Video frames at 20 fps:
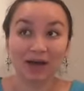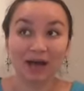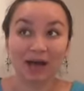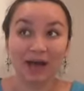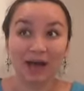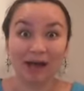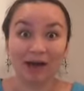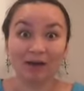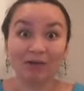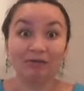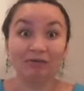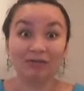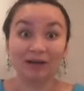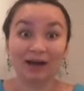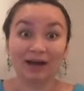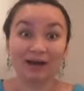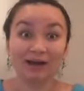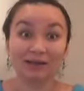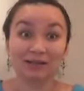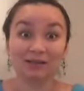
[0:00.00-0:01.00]
how
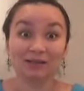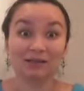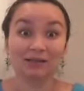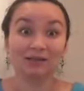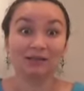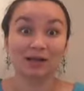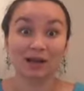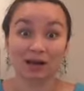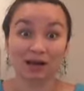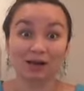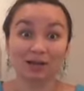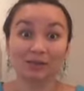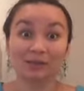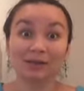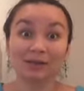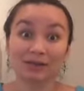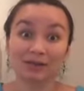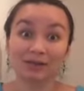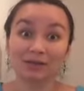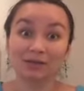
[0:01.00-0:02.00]
fast time
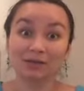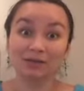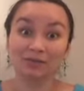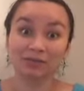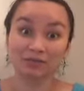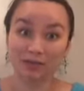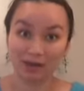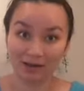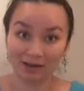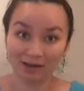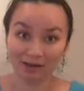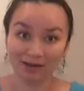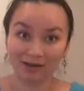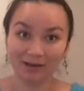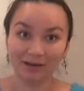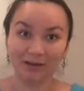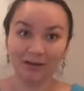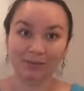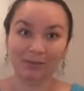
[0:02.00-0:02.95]
is flying